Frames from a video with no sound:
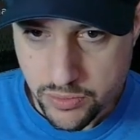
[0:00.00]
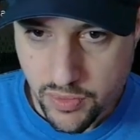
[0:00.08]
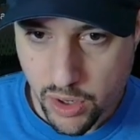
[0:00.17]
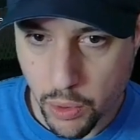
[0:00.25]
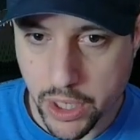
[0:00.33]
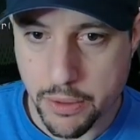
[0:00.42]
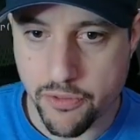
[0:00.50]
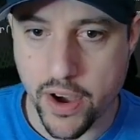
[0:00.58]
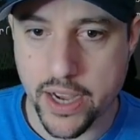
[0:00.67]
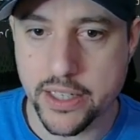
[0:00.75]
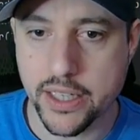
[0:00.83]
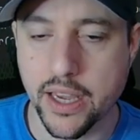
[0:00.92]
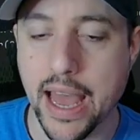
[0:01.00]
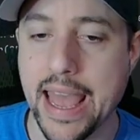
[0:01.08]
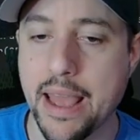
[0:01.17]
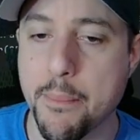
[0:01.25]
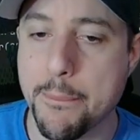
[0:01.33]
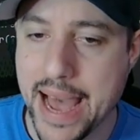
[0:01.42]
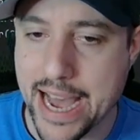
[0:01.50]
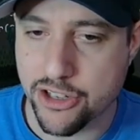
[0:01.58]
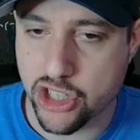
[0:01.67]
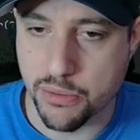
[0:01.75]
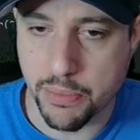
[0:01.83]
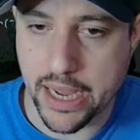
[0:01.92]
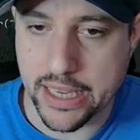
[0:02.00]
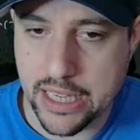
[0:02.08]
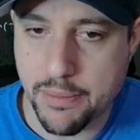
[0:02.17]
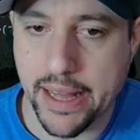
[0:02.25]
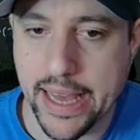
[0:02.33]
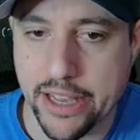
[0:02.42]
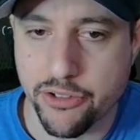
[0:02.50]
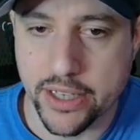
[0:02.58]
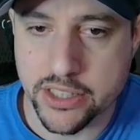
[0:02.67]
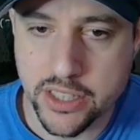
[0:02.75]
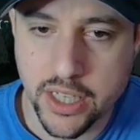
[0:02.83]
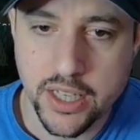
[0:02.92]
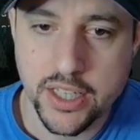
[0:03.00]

we're going to be finding a match by email address.